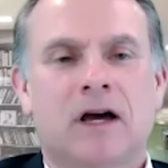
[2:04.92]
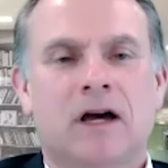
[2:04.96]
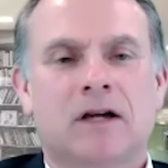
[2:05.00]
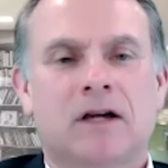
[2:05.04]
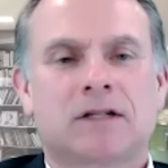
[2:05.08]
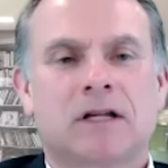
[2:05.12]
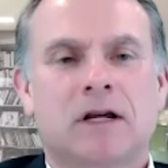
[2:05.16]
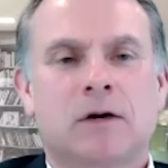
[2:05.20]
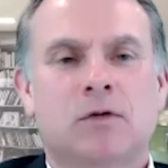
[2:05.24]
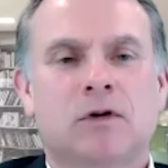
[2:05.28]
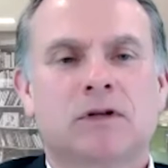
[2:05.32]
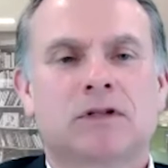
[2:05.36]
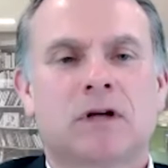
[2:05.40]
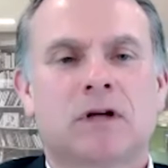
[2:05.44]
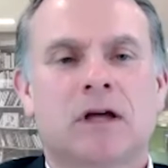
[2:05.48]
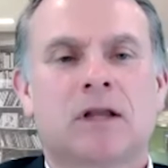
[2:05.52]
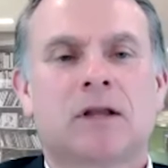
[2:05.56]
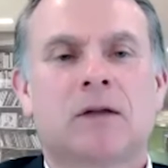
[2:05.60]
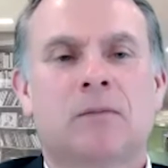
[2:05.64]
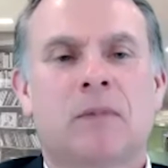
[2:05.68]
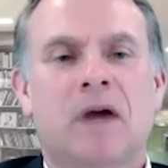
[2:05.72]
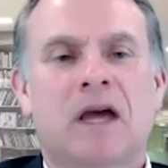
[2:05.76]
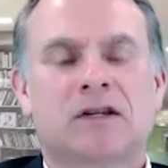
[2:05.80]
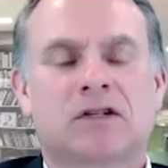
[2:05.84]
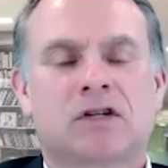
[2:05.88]
dust. It was on
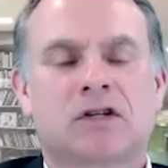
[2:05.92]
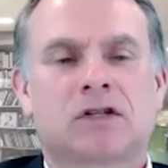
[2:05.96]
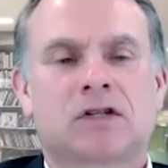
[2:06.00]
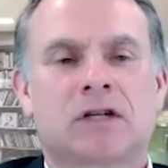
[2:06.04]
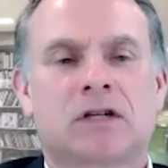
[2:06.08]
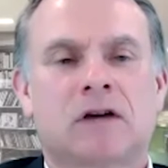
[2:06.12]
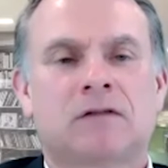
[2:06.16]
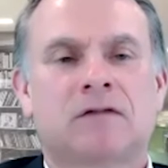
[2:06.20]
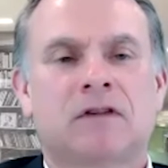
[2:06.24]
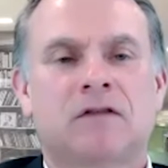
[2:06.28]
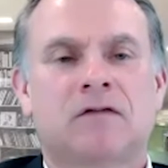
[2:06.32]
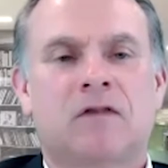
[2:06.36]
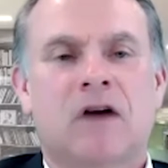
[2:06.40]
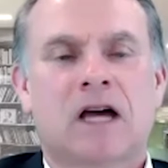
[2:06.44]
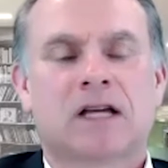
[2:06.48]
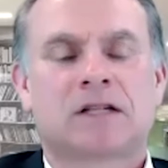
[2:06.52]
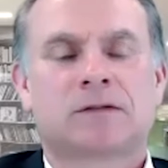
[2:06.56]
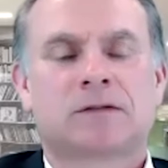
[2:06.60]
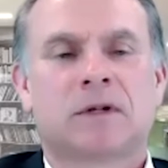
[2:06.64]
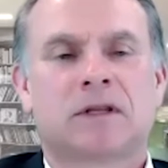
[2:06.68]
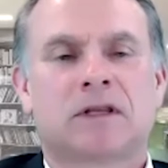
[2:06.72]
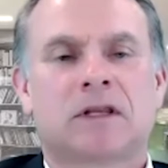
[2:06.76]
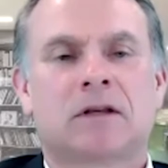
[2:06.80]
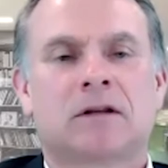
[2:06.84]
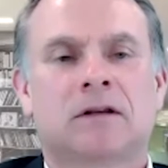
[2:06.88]
the basis of
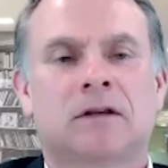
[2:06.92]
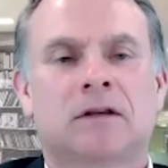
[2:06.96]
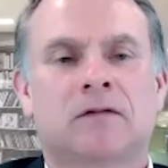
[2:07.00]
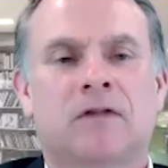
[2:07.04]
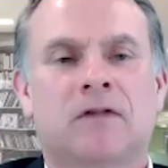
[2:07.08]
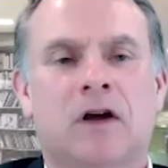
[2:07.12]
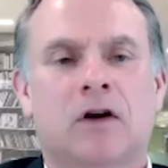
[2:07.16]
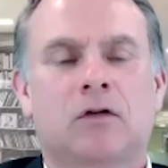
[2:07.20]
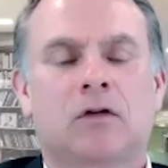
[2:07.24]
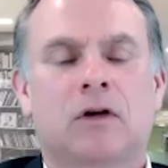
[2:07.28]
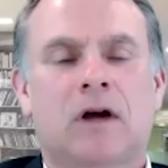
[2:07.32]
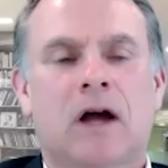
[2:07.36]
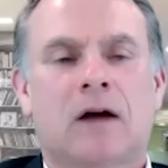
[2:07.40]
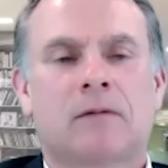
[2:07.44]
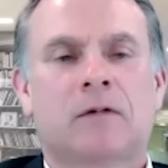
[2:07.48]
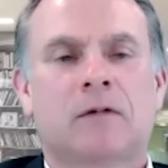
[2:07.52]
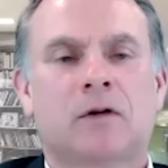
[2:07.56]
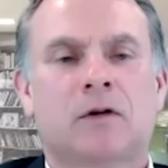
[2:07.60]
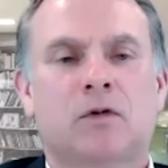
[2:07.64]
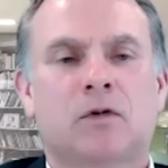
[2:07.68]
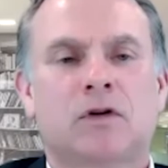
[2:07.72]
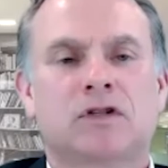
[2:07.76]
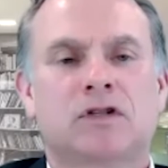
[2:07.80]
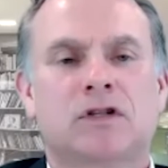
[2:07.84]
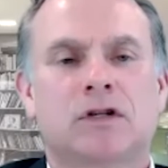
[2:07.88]
investment that the federal
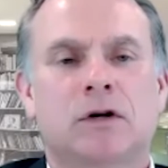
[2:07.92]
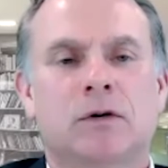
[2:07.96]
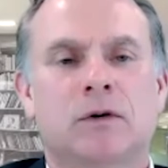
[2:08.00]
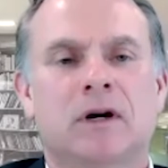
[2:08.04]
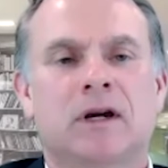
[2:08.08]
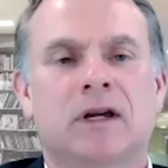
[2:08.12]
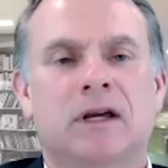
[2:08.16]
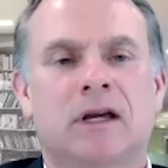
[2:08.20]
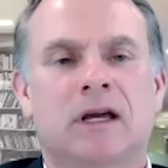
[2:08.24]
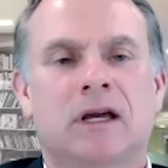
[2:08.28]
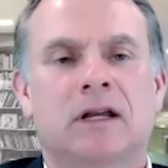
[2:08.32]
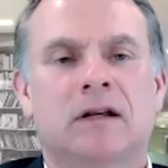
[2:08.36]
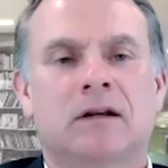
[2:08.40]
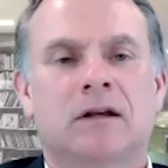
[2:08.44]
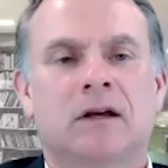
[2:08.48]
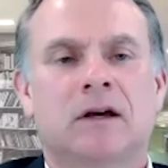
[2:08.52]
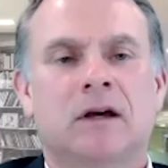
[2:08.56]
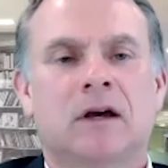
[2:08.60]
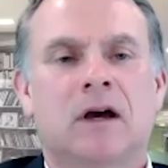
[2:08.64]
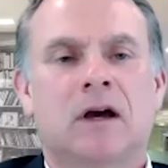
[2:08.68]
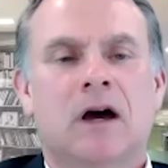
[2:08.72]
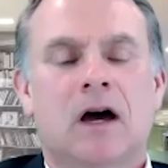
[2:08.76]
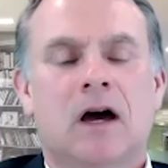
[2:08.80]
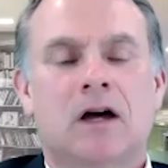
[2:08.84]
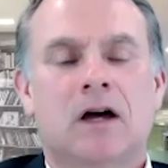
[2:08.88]
government was doing
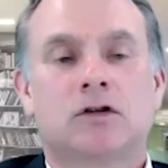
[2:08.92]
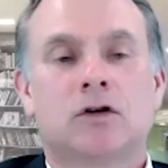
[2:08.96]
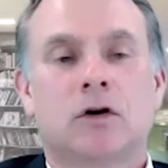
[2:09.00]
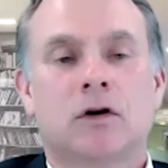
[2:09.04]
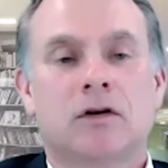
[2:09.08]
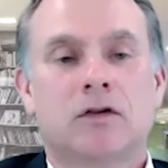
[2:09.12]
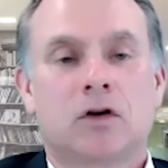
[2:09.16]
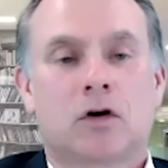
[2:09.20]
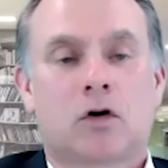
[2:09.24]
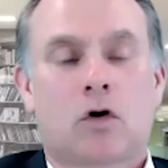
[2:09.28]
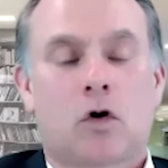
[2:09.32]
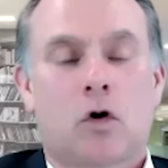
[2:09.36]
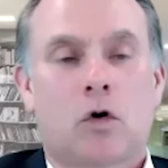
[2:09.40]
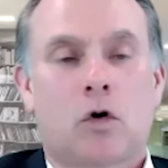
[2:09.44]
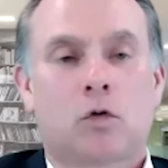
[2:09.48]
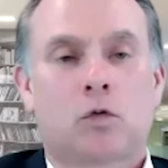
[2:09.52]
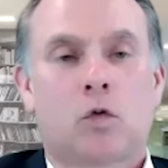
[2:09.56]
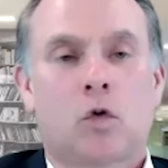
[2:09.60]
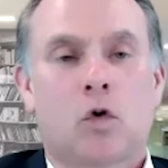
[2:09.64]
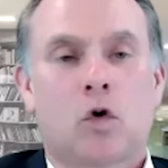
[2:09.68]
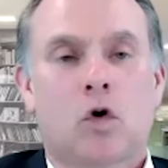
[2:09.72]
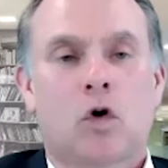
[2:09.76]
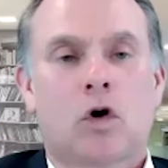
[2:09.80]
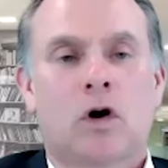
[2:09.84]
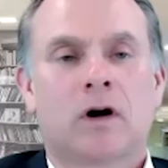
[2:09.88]
during the Cold
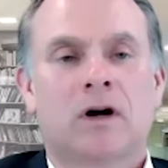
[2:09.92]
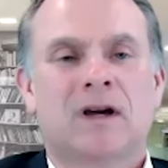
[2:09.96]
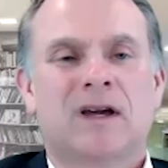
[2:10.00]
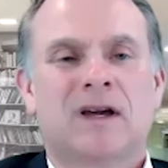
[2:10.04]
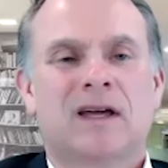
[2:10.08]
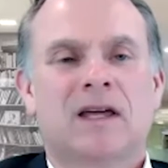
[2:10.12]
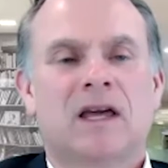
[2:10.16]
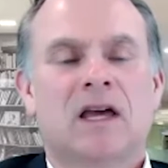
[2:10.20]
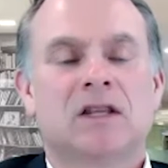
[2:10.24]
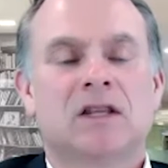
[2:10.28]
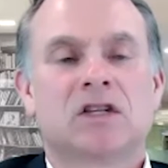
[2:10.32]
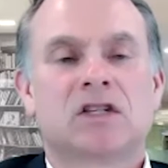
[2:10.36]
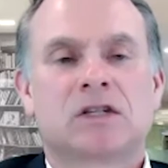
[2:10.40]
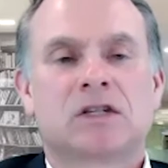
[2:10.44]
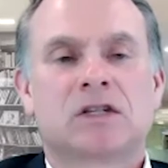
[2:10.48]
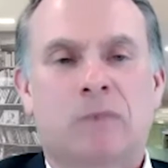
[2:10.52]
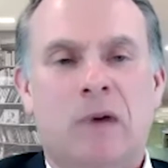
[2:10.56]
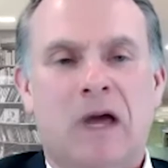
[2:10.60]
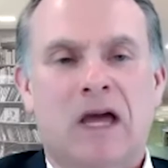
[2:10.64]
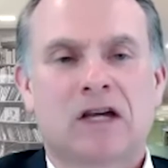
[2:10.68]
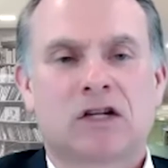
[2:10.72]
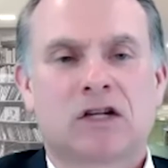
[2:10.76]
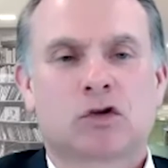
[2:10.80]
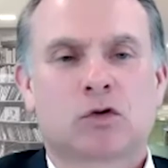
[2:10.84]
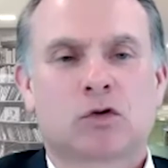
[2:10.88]
War, in the
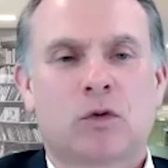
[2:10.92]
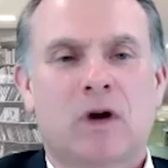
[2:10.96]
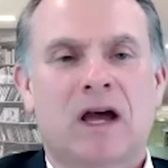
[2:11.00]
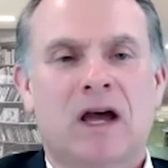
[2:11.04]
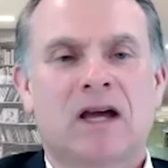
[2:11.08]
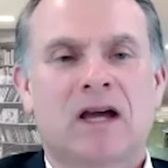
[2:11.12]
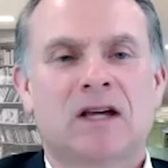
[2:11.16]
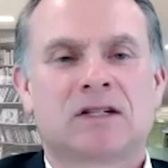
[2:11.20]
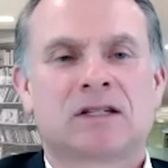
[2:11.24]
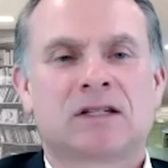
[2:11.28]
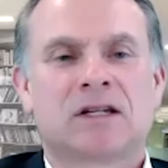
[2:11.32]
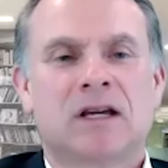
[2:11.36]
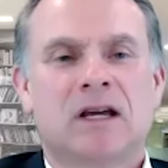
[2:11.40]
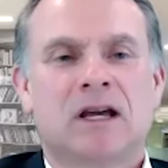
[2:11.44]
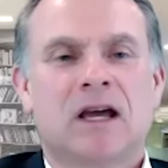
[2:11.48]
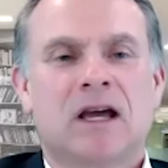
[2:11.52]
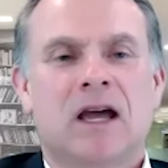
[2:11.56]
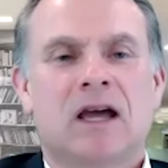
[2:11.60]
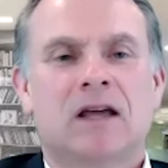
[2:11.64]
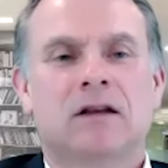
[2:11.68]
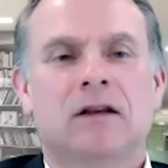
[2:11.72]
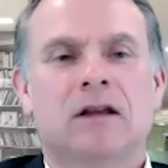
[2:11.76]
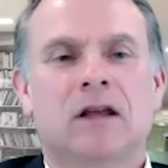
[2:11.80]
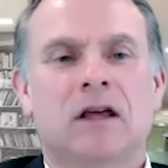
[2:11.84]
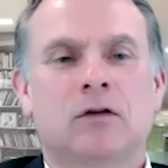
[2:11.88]
space race,
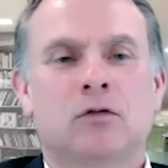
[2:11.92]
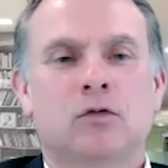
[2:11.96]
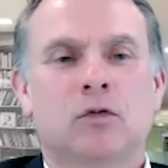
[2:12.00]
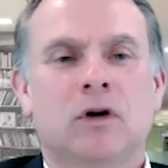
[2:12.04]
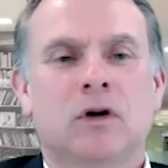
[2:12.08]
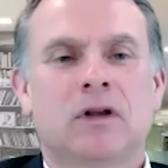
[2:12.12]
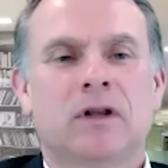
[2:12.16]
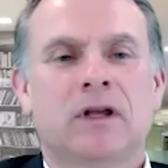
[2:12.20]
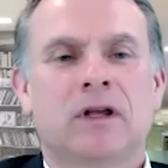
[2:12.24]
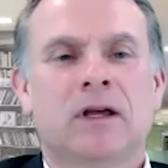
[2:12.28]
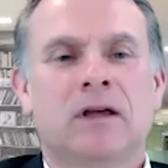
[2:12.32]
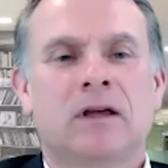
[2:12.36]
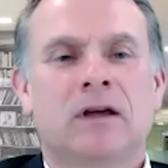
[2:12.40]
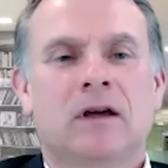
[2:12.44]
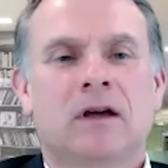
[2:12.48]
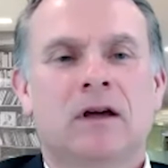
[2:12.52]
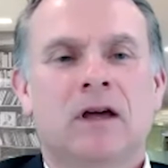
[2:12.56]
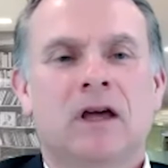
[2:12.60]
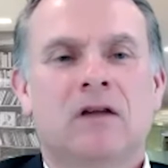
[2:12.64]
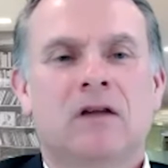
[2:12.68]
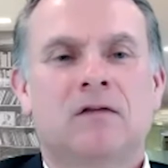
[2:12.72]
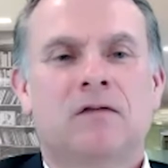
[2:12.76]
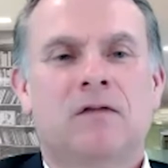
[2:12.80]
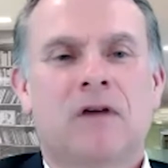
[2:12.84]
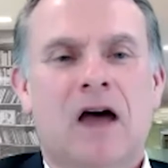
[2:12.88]
in really
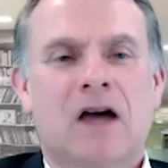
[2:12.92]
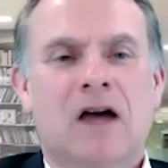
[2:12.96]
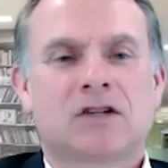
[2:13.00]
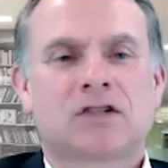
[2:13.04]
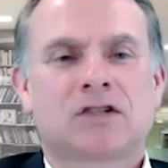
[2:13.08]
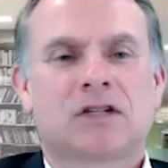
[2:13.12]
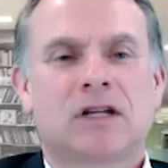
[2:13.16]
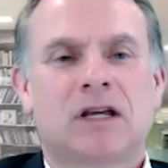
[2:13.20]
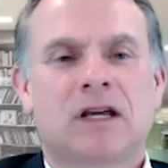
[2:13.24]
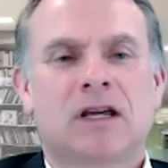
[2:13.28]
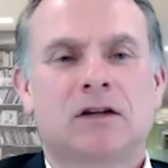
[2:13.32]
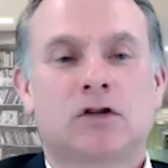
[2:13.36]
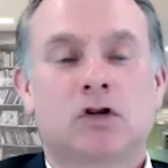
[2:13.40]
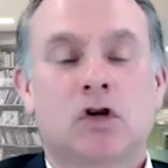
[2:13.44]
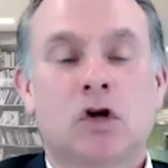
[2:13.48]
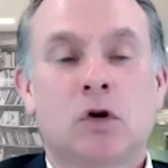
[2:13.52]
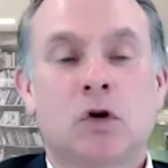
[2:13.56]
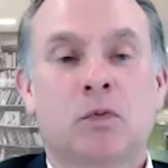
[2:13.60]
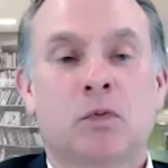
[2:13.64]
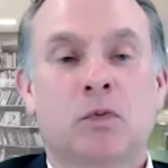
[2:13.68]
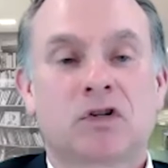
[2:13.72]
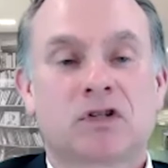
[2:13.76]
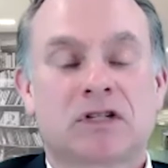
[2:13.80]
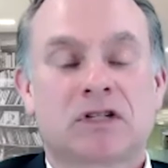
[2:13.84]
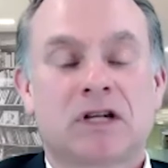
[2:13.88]
investing
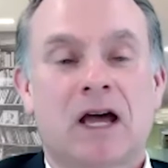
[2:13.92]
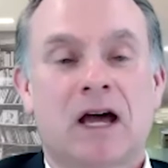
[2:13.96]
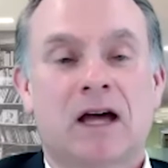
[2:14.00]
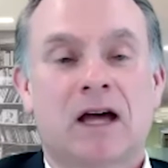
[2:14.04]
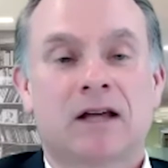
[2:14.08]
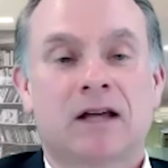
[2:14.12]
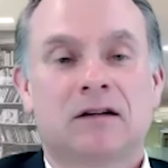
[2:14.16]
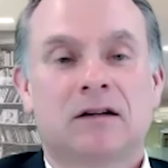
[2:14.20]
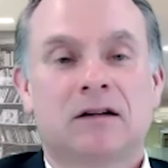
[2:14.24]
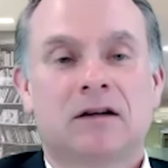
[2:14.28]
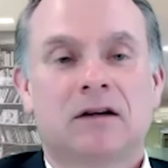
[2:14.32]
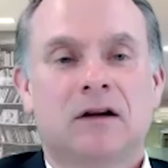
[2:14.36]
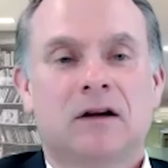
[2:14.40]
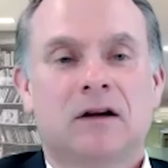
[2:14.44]
2%